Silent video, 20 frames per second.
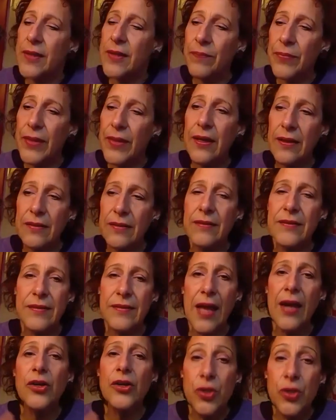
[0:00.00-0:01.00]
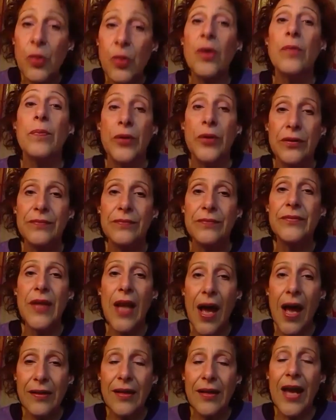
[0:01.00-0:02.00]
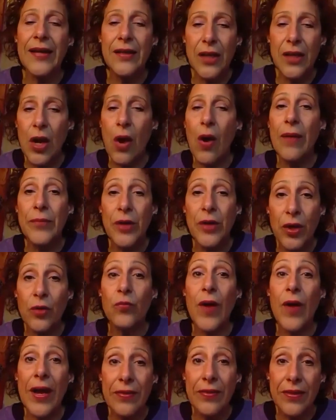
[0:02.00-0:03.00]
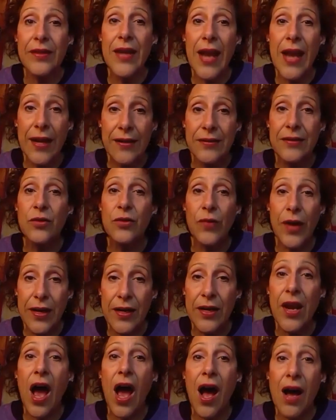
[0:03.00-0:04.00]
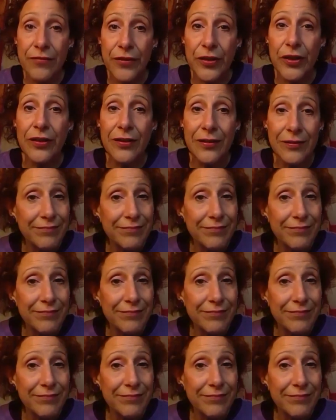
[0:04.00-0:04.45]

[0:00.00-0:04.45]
things that are doable. Not like, I'm going to write the next great novel.